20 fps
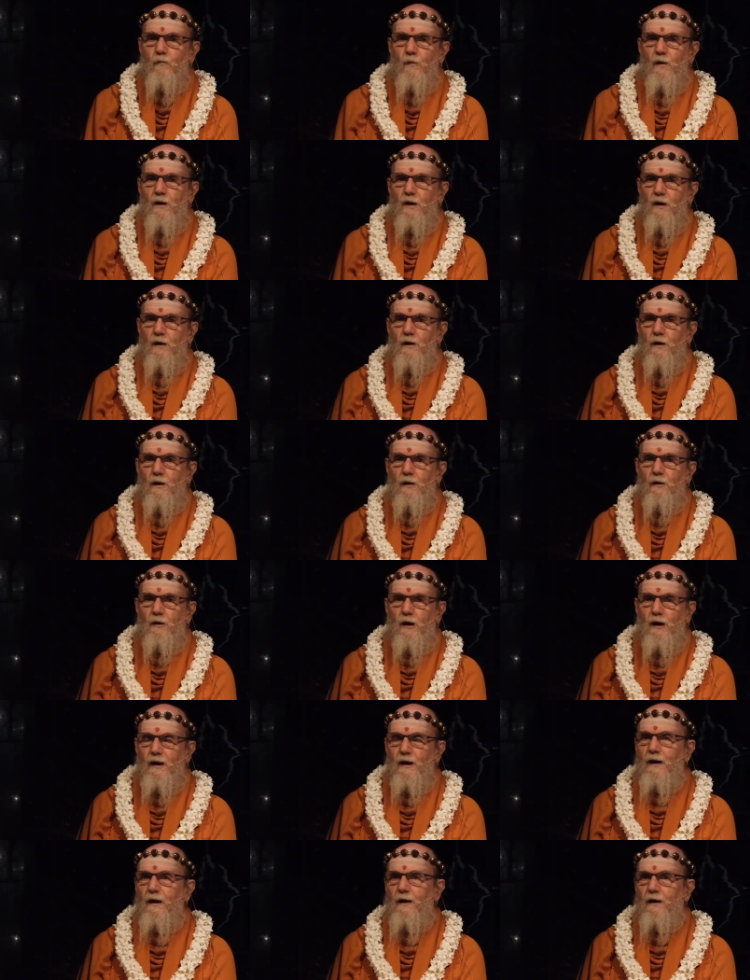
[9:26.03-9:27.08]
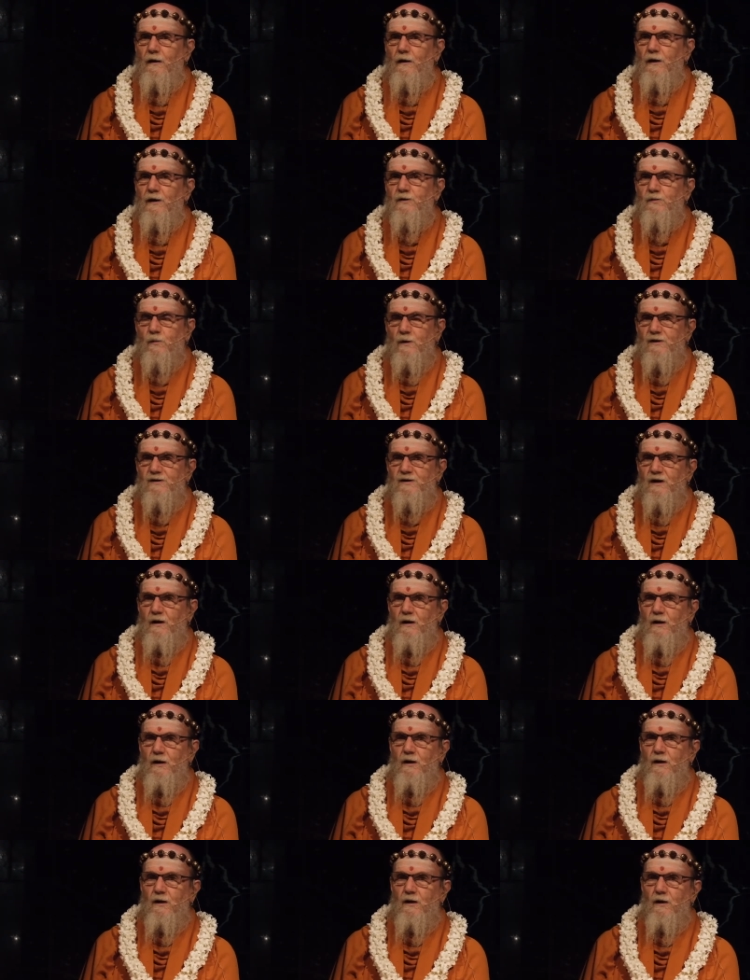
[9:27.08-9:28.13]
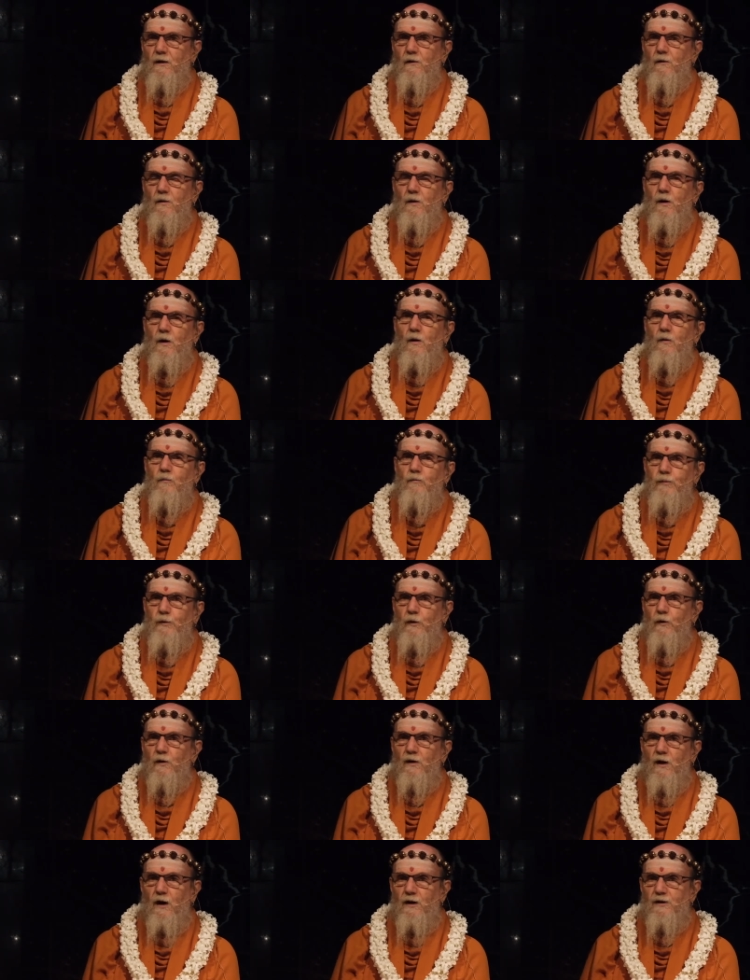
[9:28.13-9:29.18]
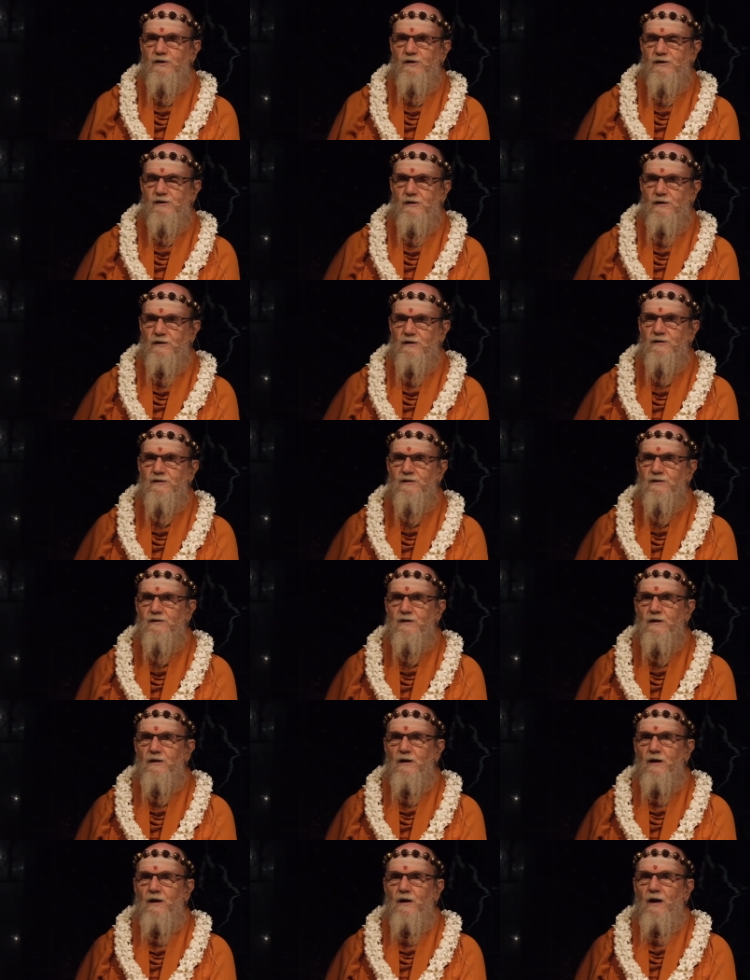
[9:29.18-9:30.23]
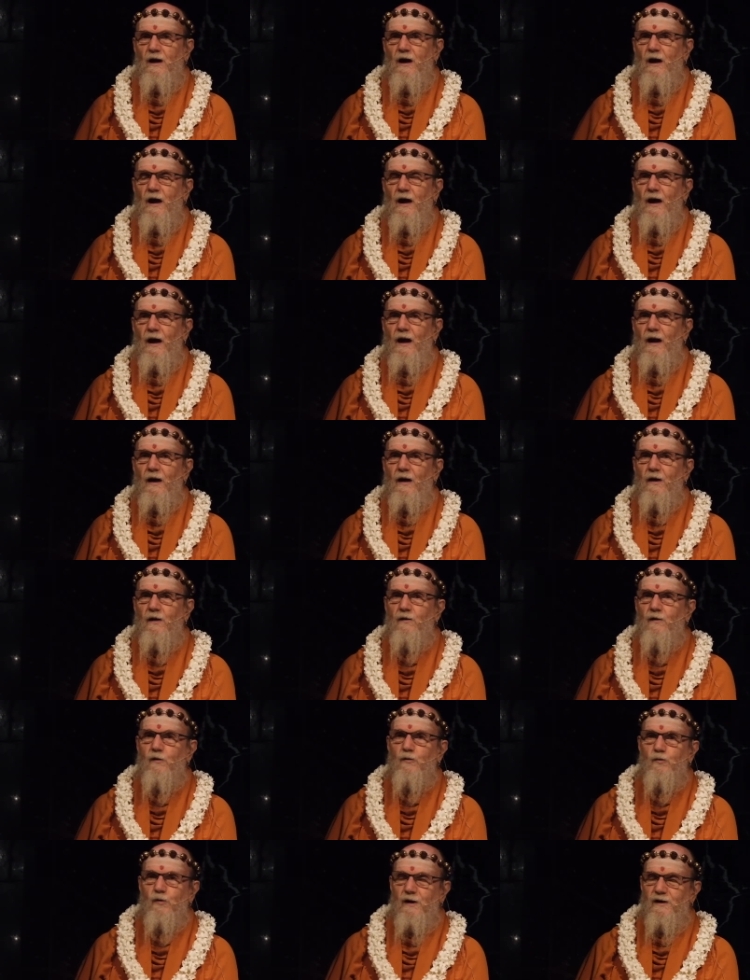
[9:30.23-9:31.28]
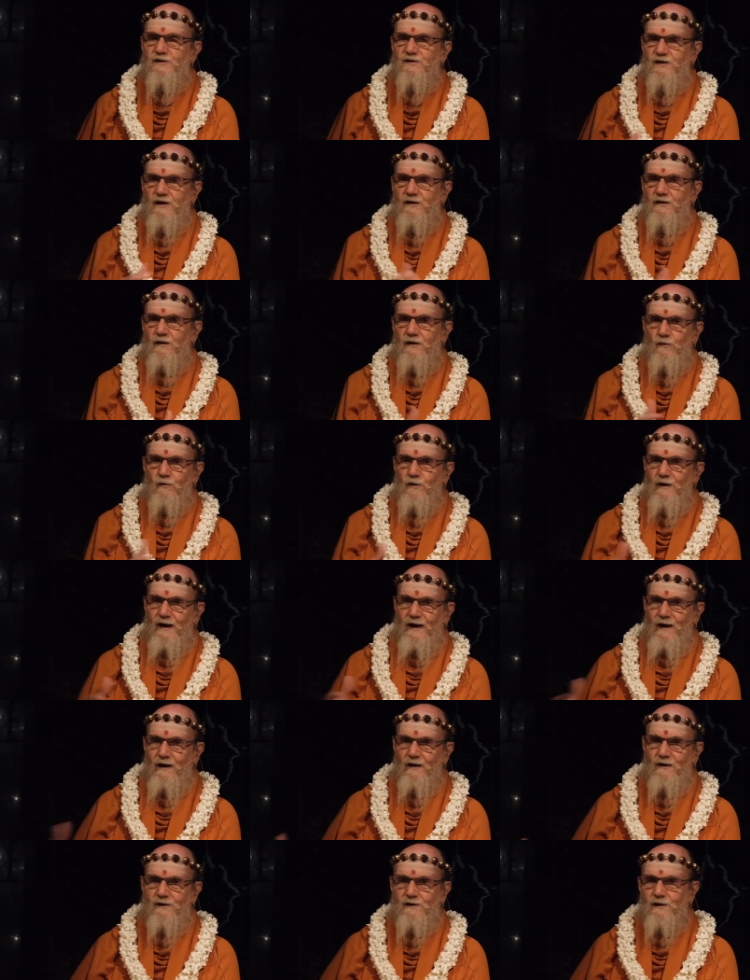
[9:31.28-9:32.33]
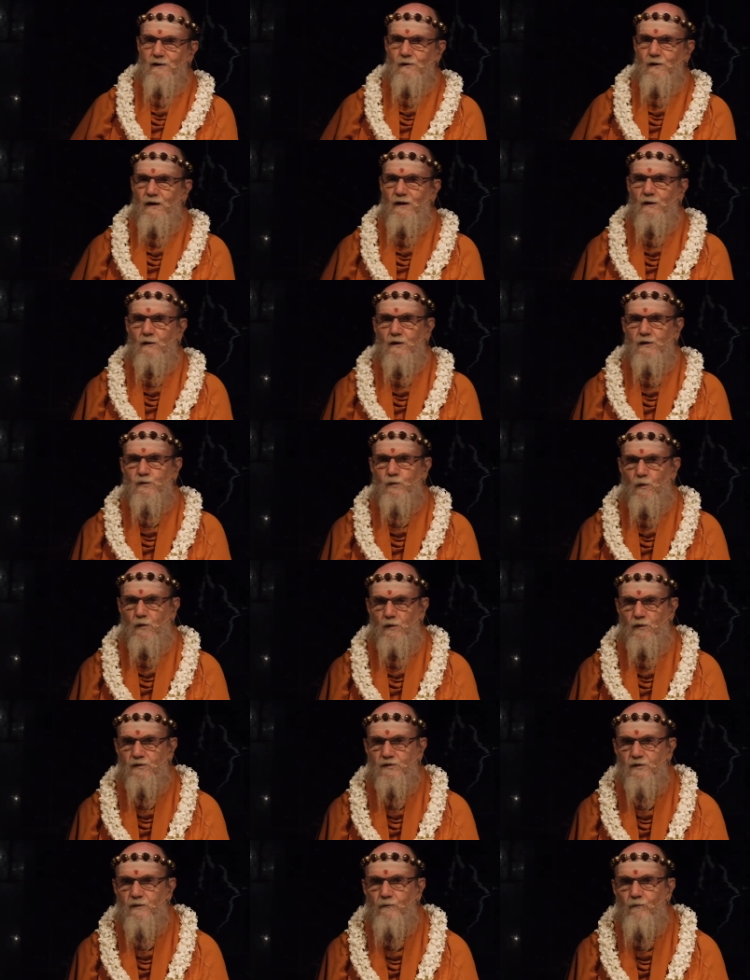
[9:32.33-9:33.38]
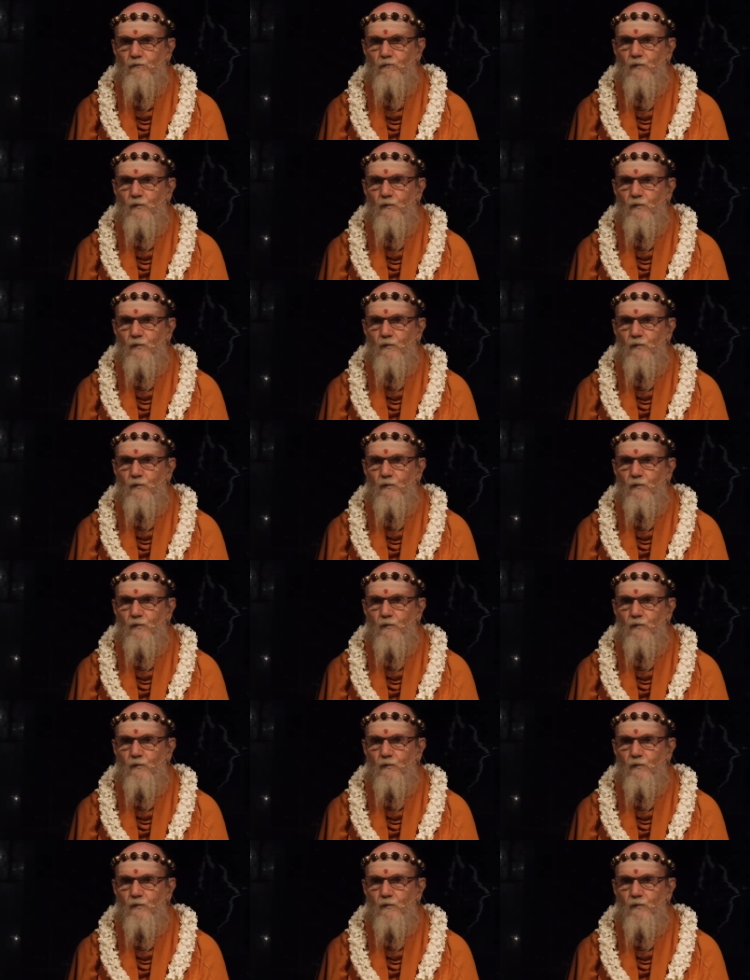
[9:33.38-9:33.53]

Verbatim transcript: In, in English, we say uh, pure consciousness and transcendent reality in English words.